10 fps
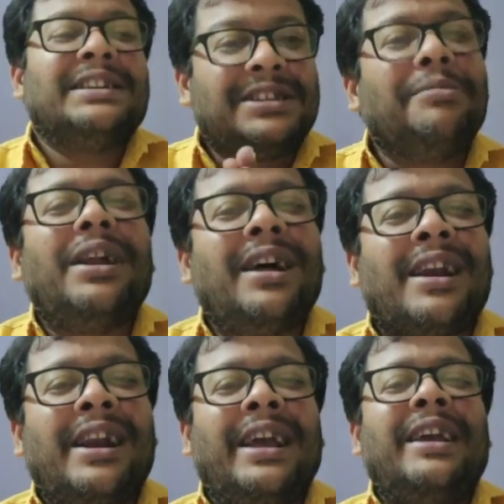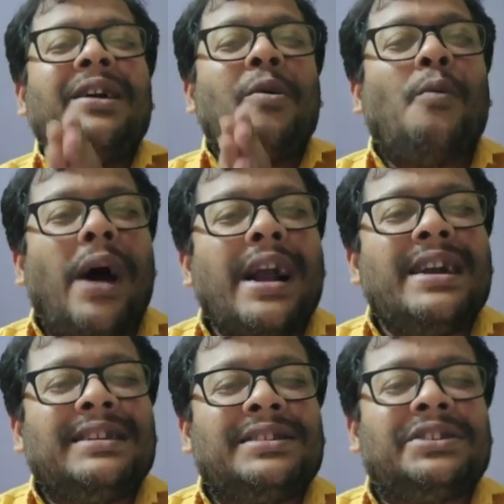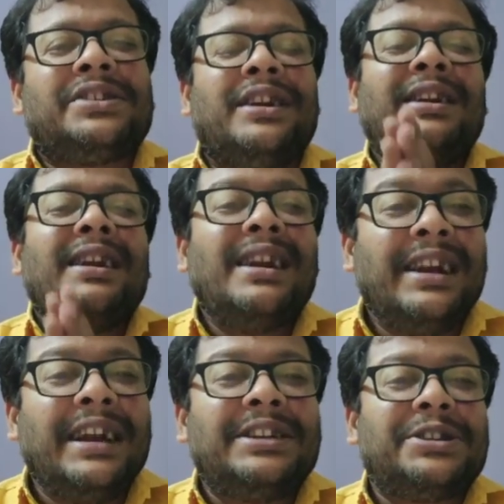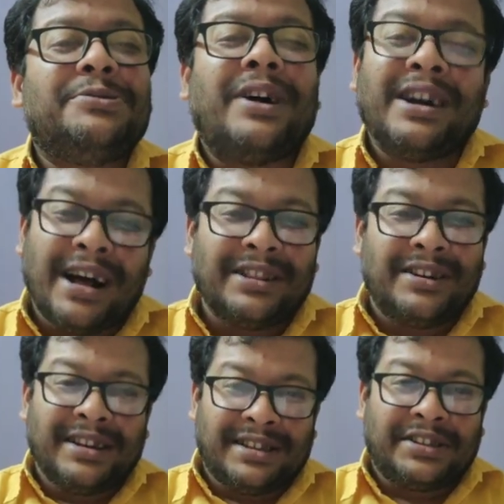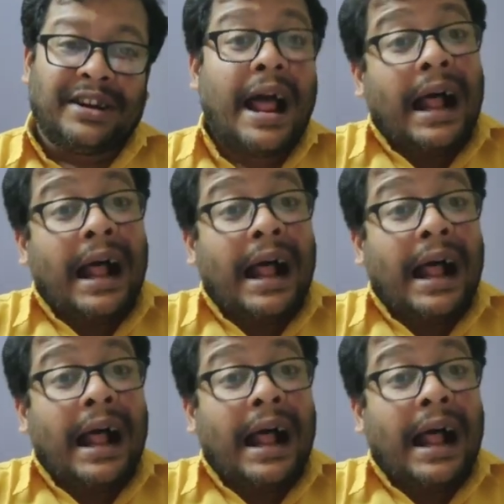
similarly, one decision leads to another decision.